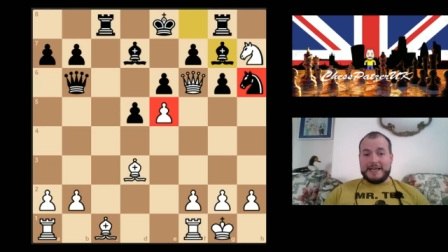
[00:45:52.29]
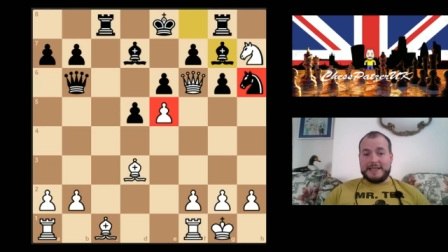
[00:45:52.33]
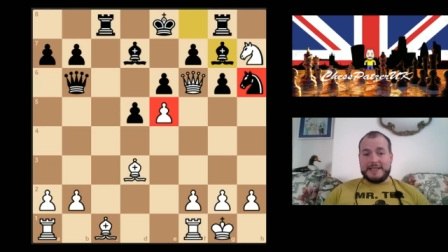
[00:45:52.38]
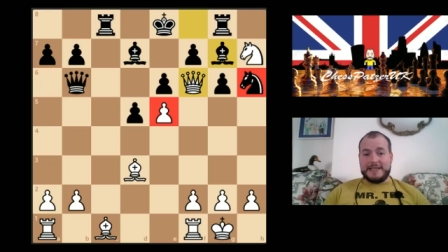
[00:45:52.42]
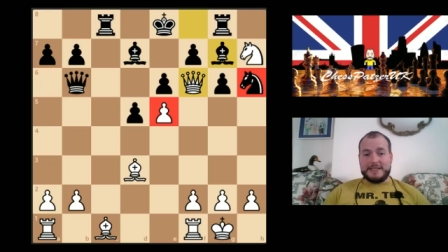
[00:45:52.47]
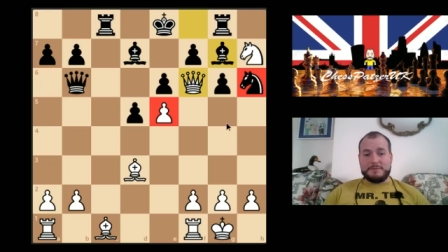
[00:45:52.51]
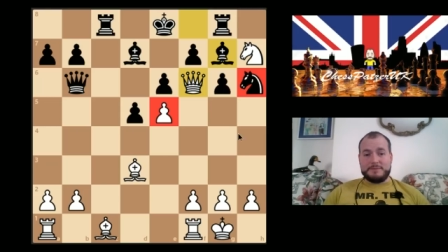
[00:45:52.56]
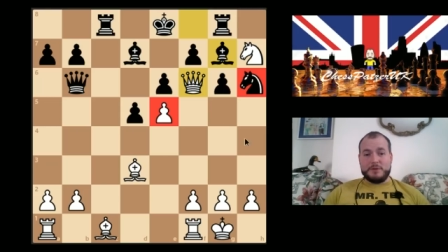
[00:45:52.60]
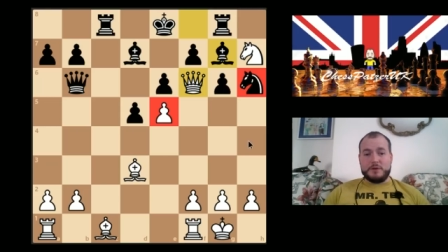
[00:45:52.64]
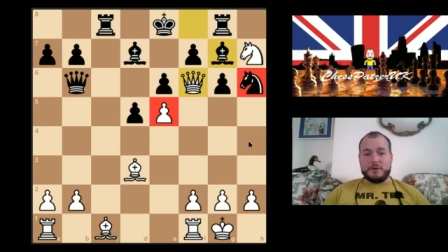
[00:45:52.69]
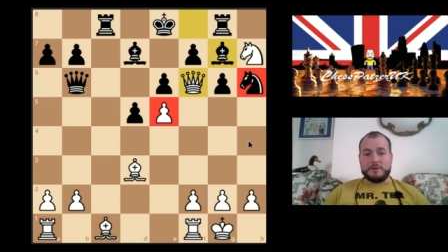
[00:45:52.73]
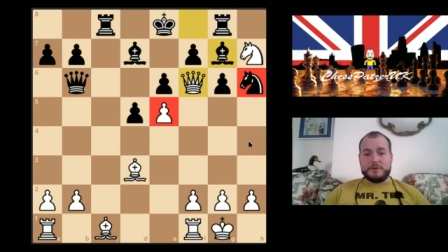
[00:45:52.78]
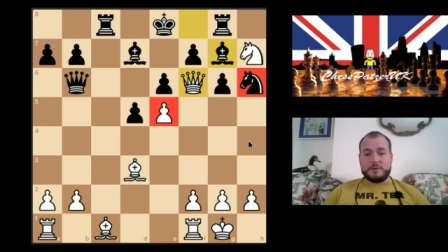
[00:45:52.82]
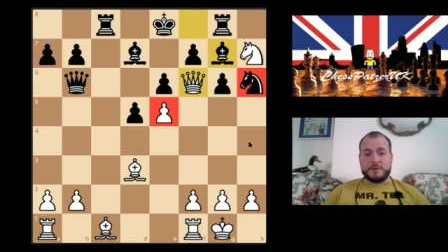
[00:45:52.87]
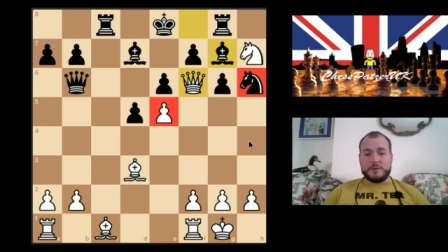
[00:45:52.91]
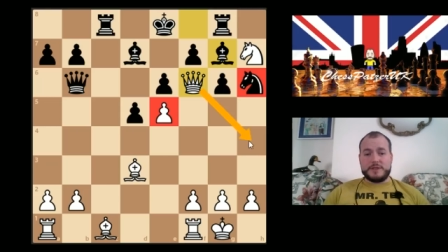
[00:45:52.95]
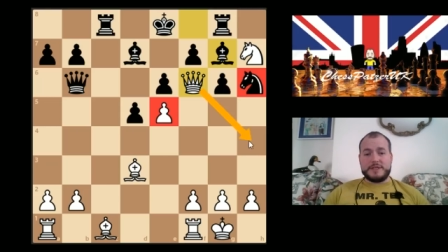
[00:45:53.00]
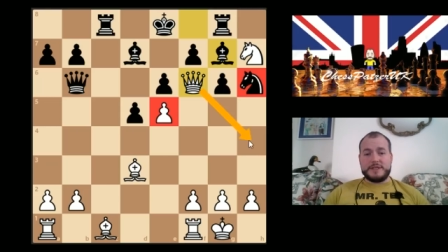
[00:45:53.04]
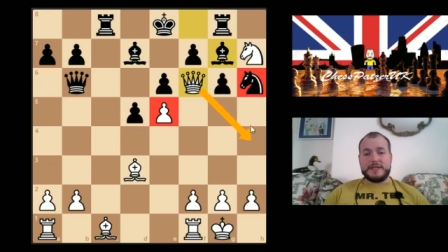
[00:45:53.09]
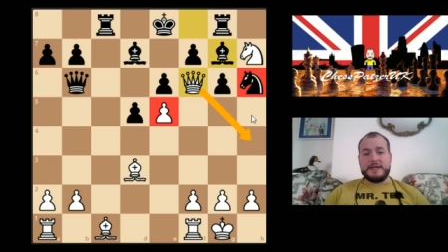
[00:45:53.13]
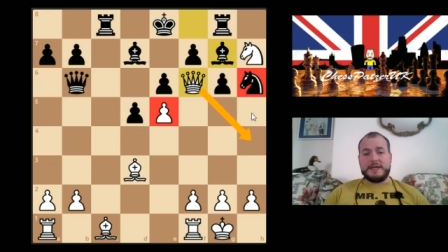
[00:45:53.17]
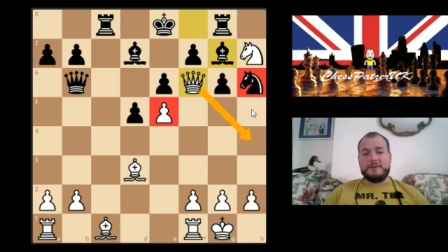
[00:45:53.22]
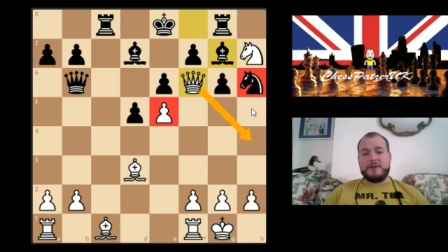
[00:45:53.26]
of these moves
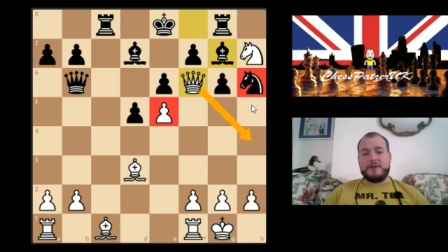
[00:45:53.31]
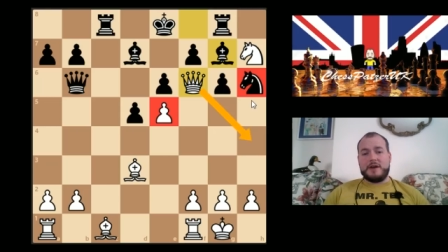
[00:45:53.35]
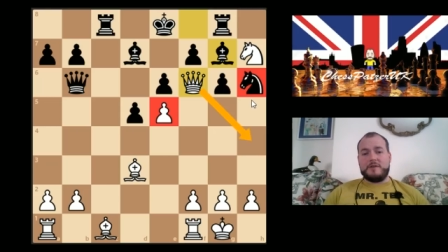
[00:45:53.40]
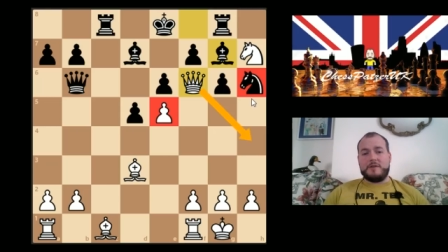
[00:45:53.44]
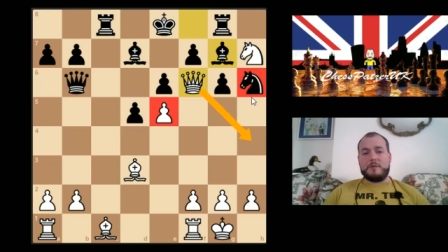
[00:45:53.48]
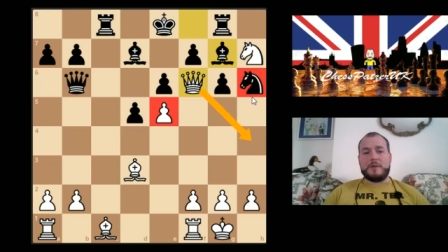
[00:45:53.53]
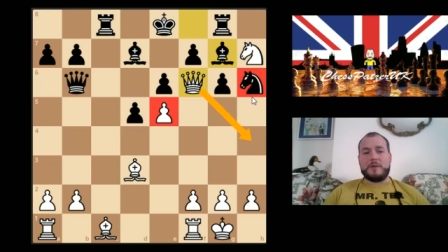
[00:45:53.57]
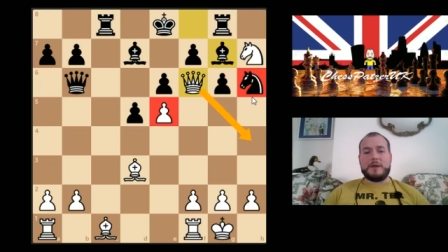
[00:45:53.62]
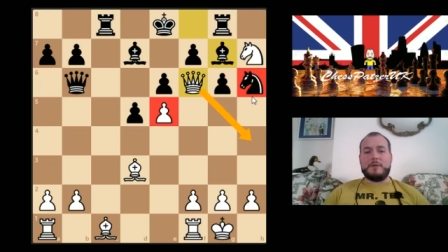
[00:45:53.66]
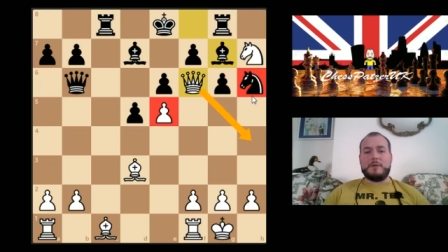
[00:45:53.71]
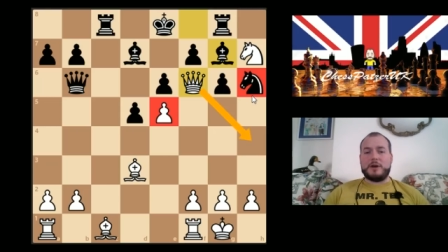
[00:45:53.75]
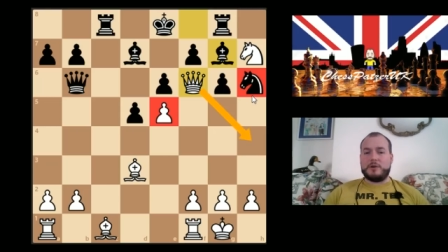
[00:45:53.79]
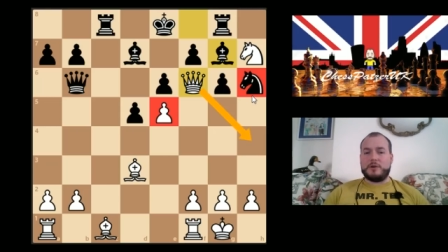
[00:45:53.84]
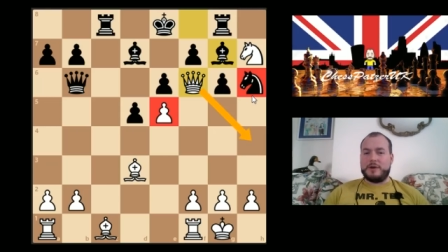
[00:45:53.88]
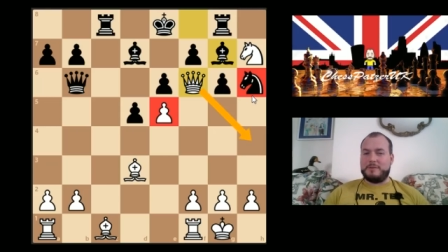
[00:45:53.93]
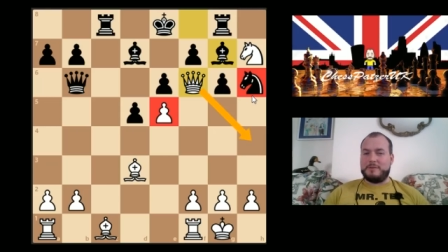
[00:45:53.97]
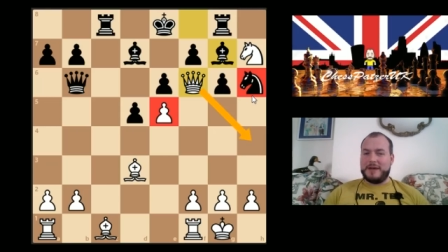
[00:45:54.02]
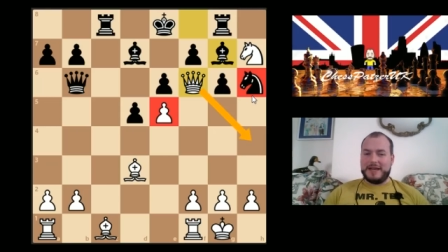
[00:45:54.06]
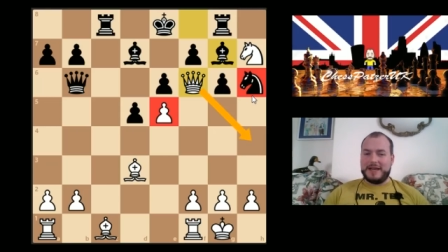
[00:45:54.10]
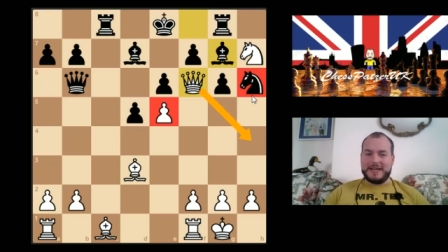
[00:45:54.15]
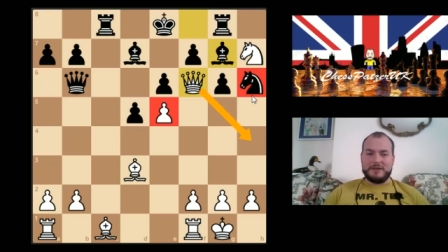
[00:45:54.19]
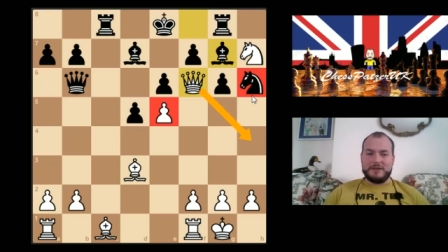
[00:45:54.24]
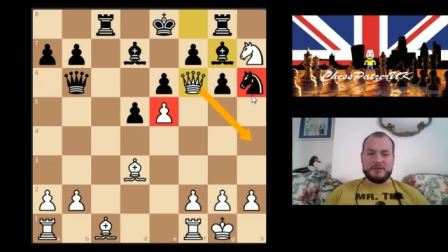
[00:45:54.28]
was if I ever play my queen
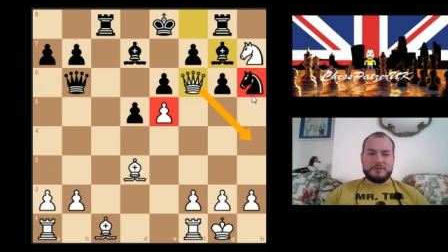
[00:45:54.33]
back here,